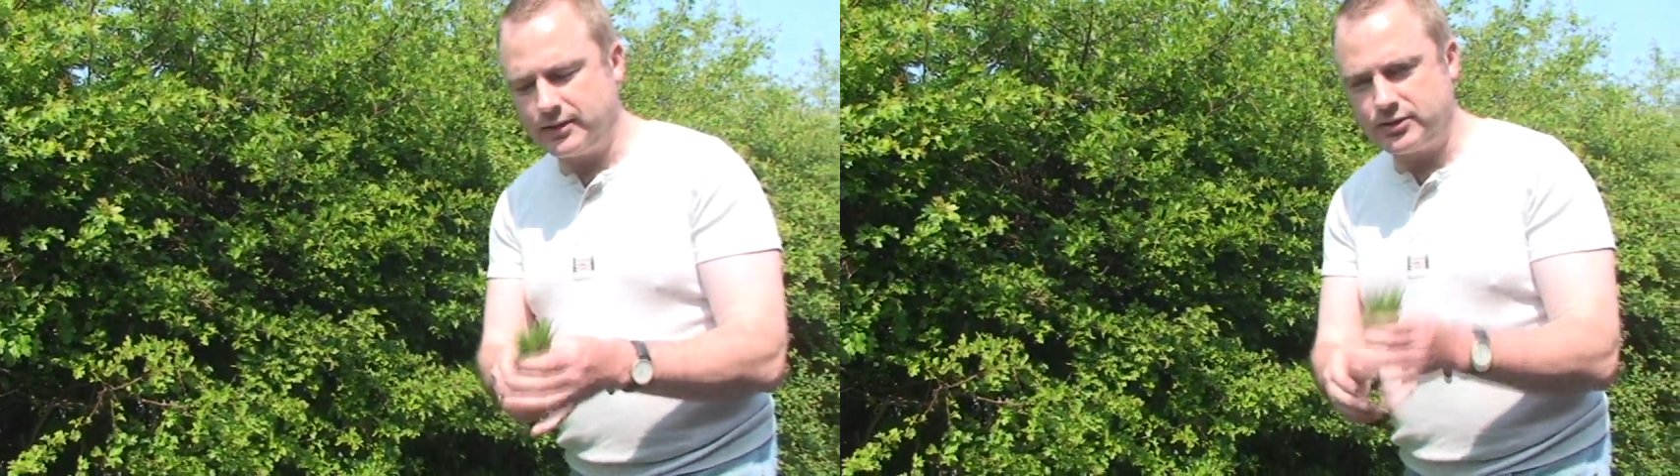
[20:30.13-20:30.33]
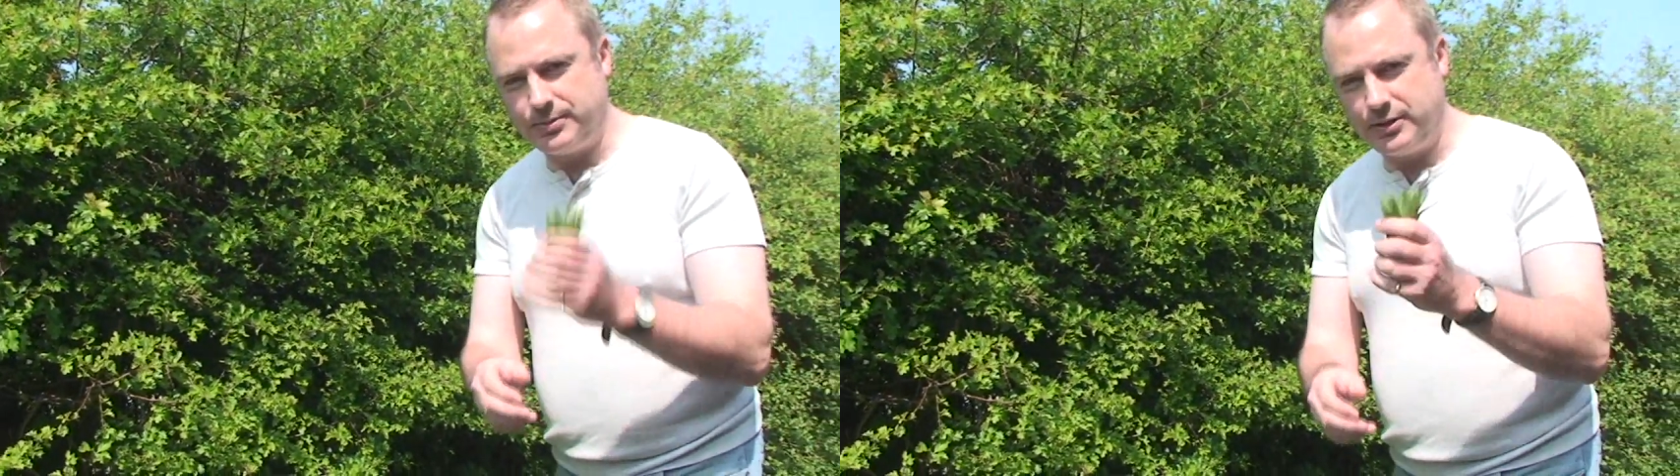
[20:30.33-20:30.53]

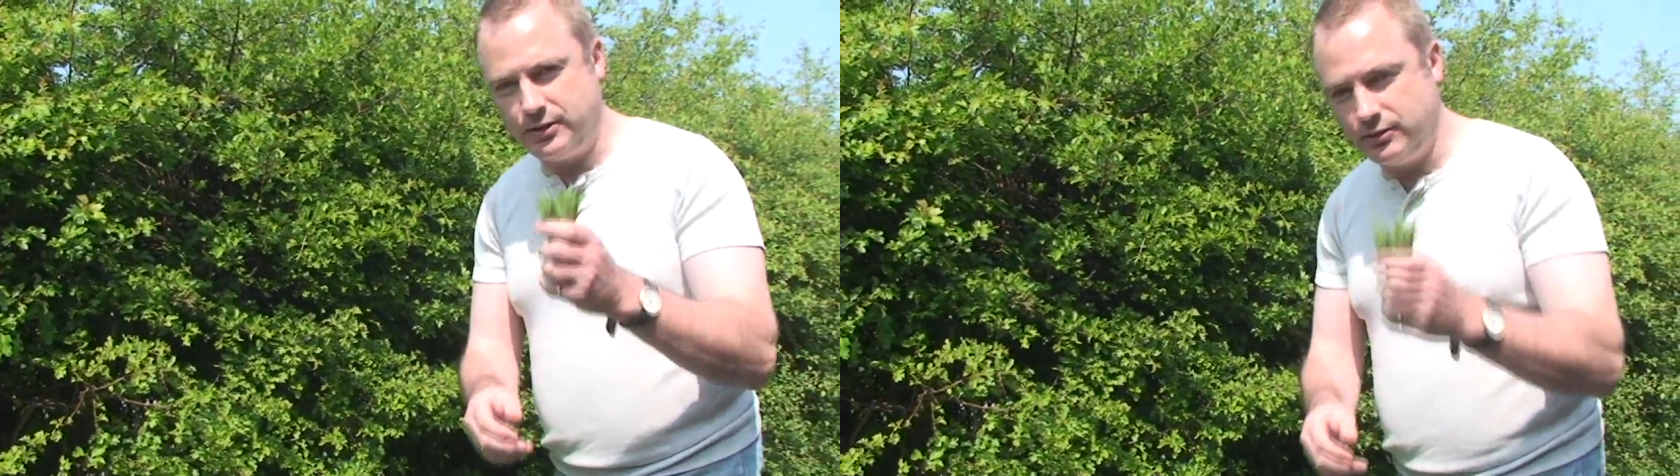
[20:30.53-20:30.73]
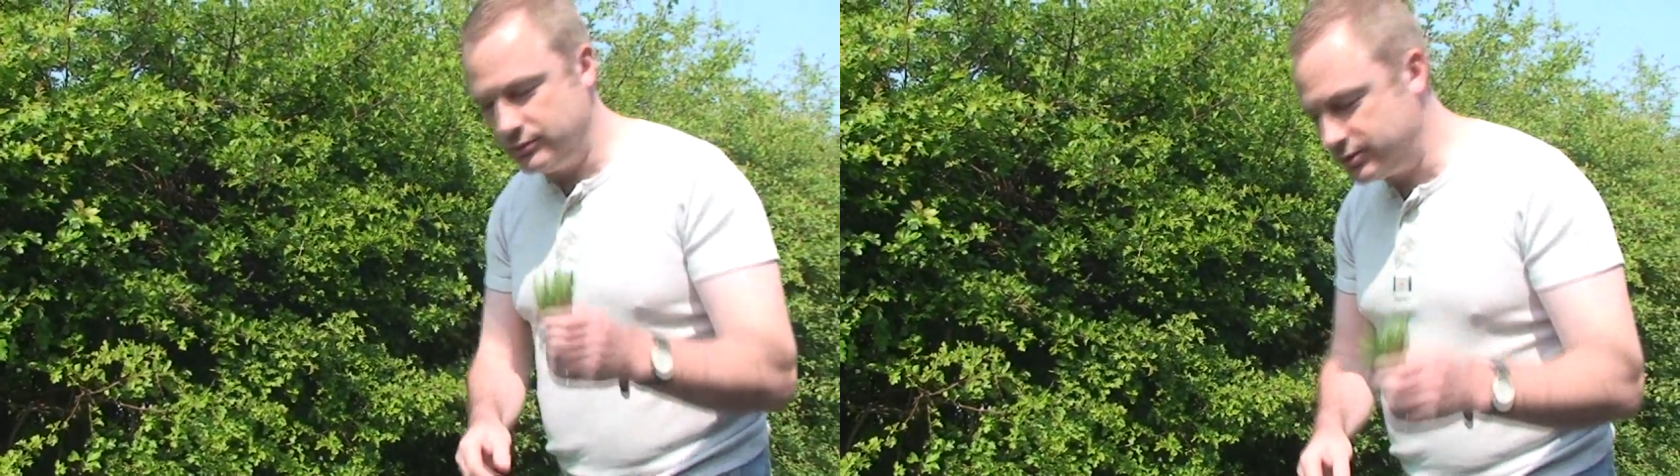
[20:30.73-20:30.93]
actually be
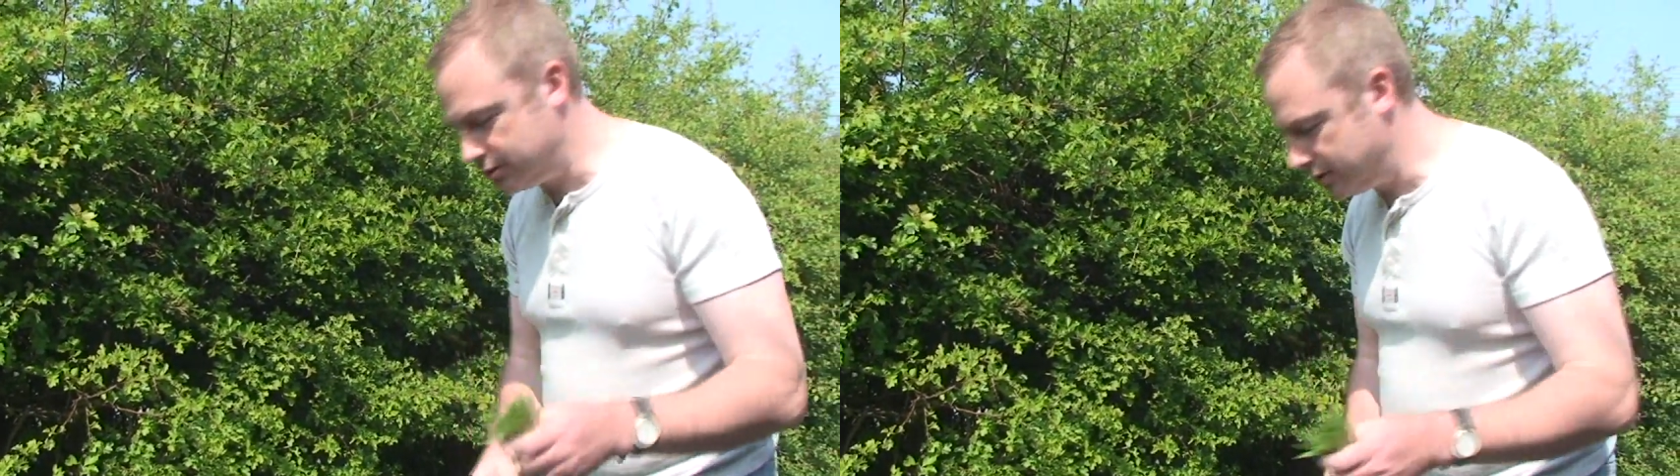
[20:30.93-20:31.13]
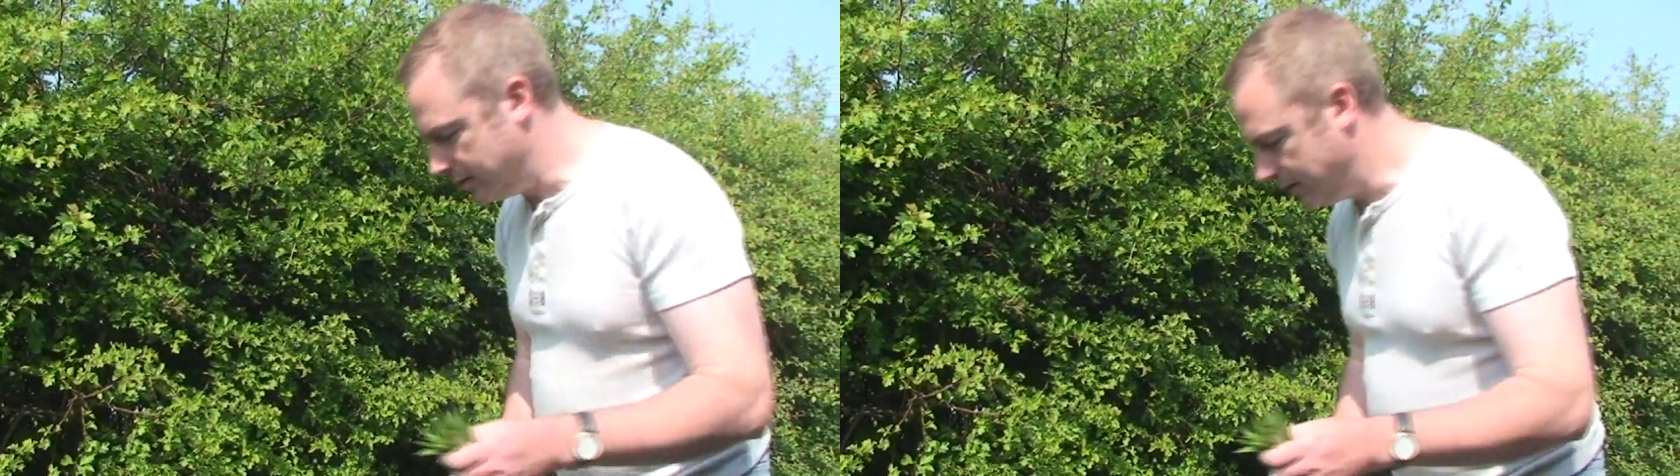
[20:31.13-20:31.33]
used